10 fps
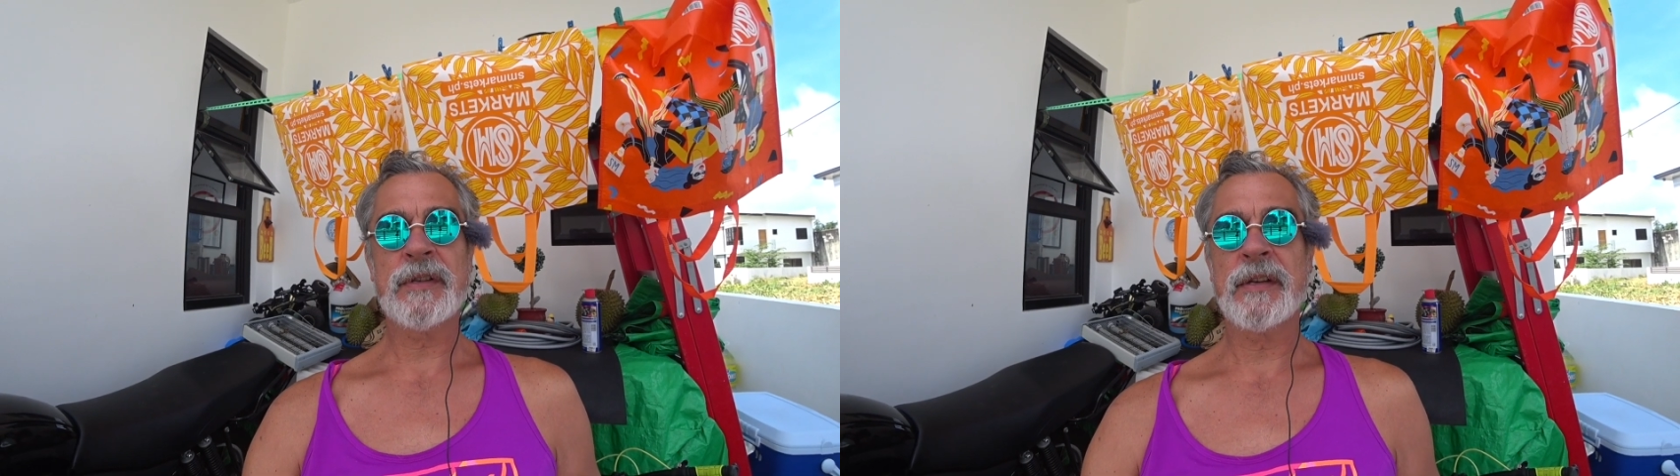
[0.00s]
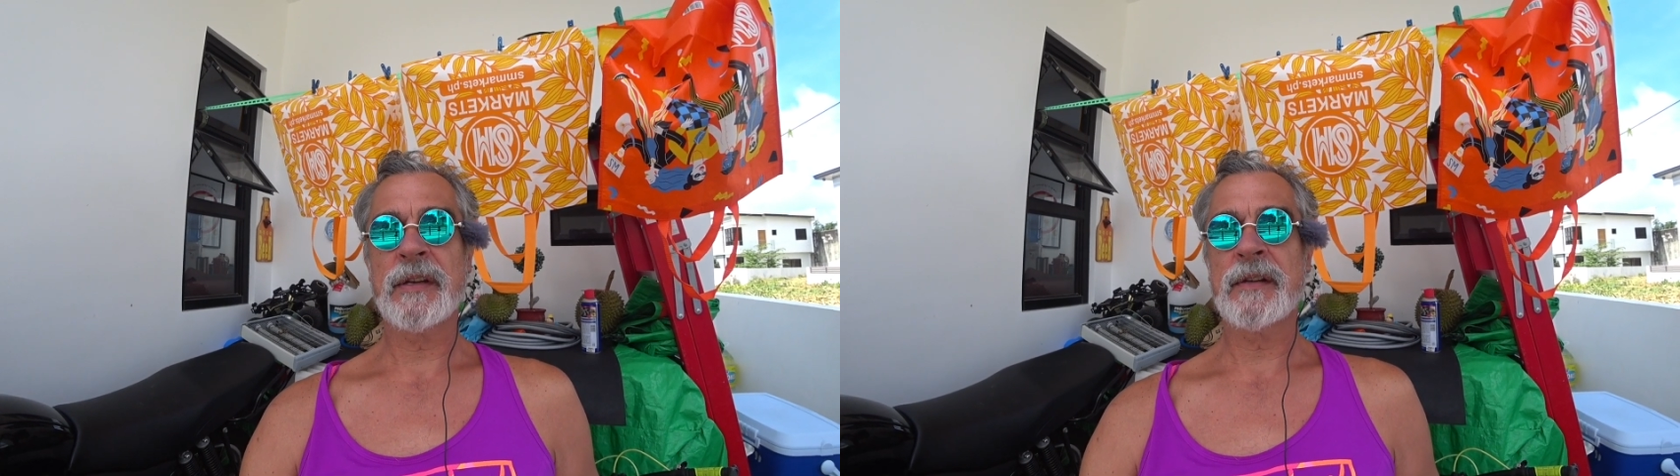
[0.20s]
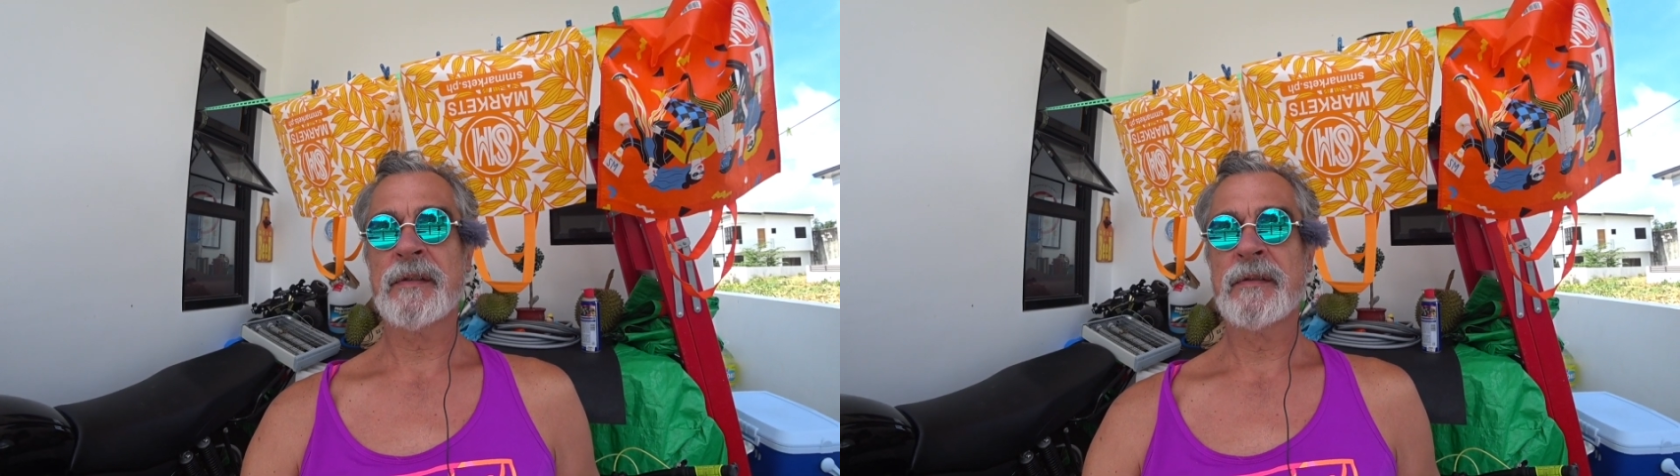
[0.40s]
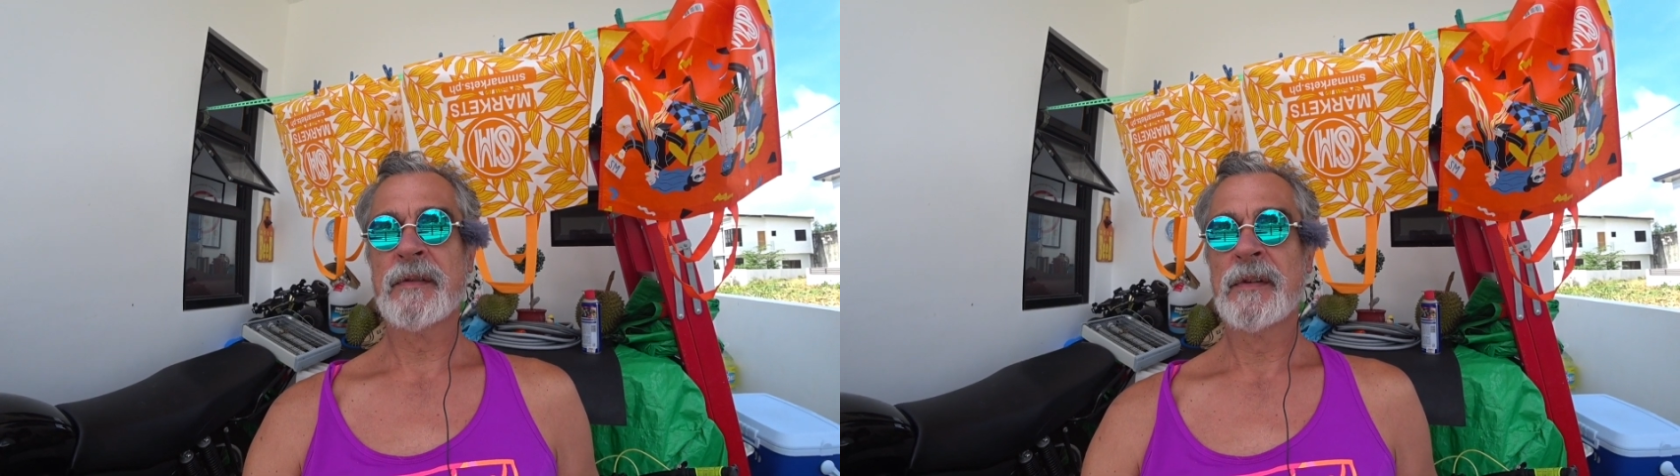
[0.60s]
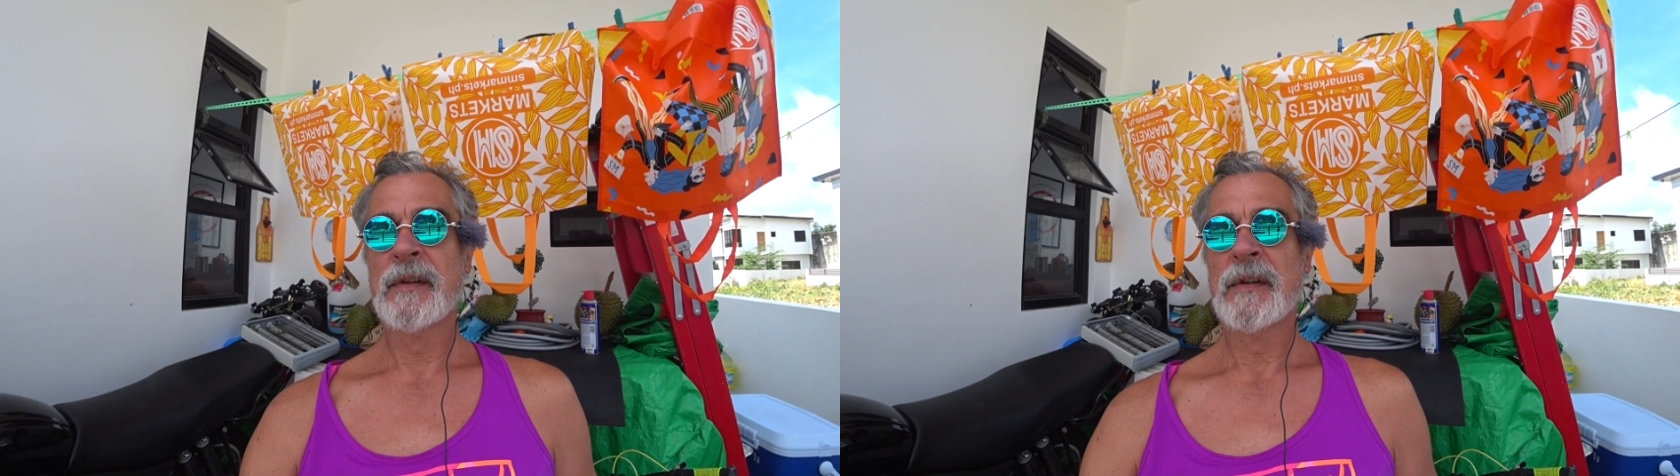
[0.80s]
gonna
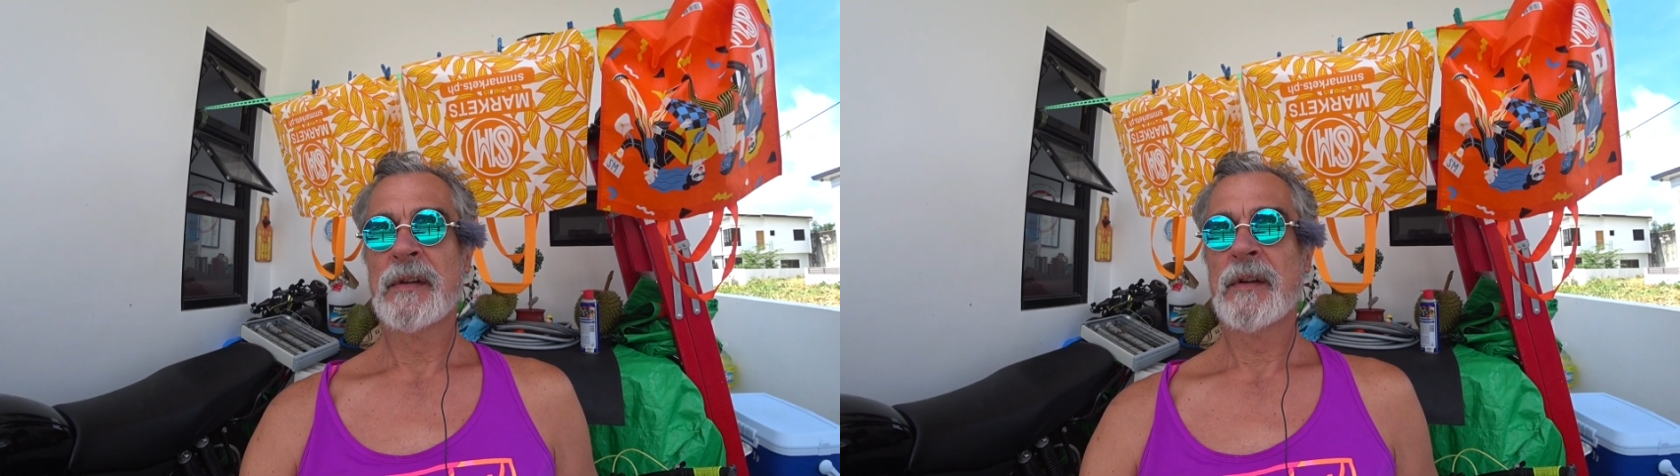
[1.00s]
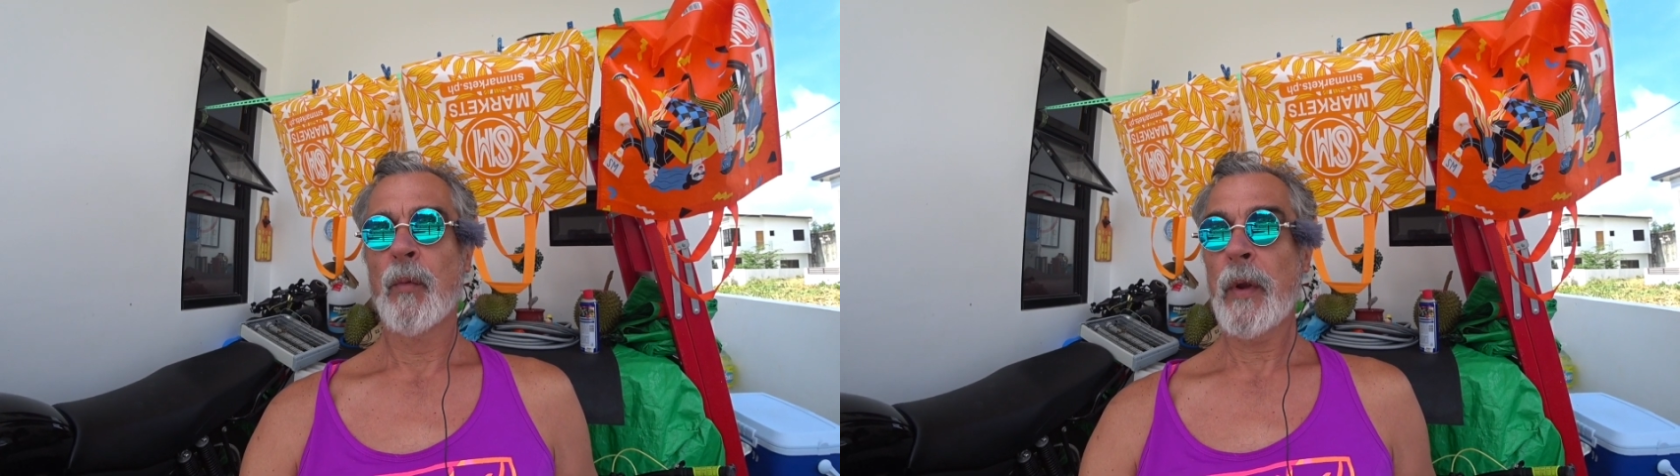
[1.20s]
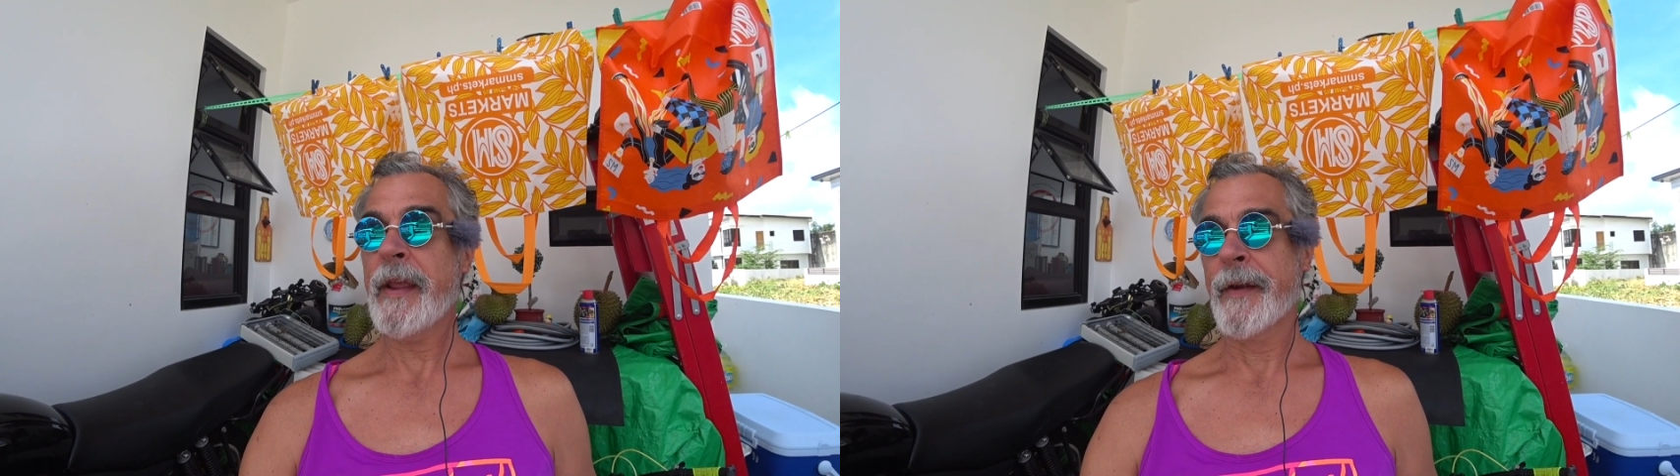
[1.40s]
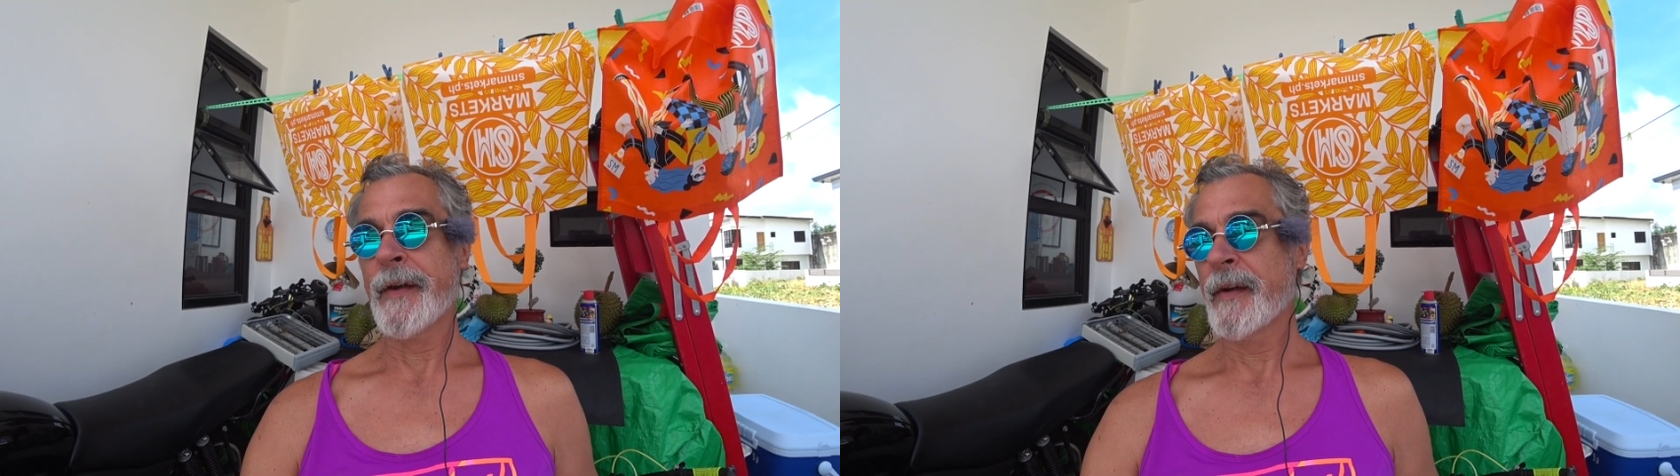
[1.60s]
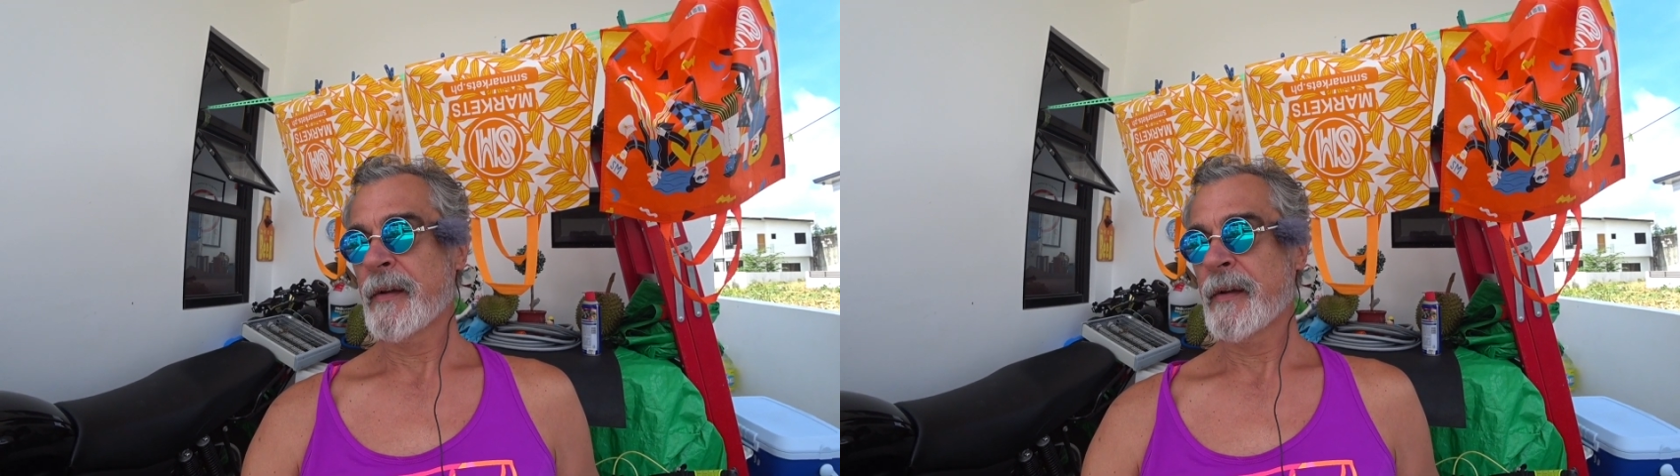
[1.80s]
win.